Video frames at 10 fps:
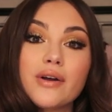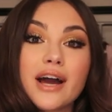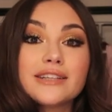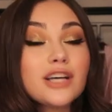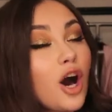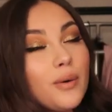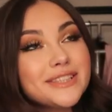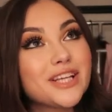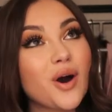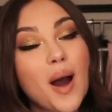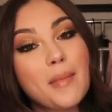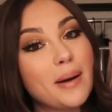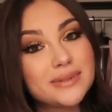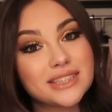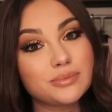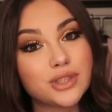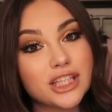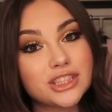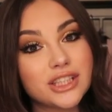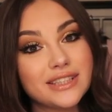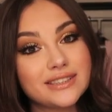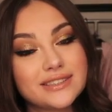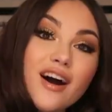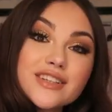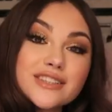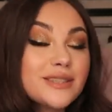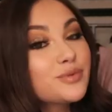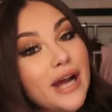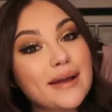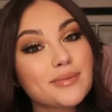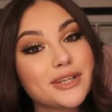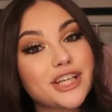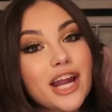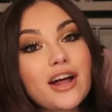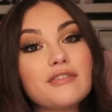You guys always know I'm up to suggestions. Also, subscribe to my channel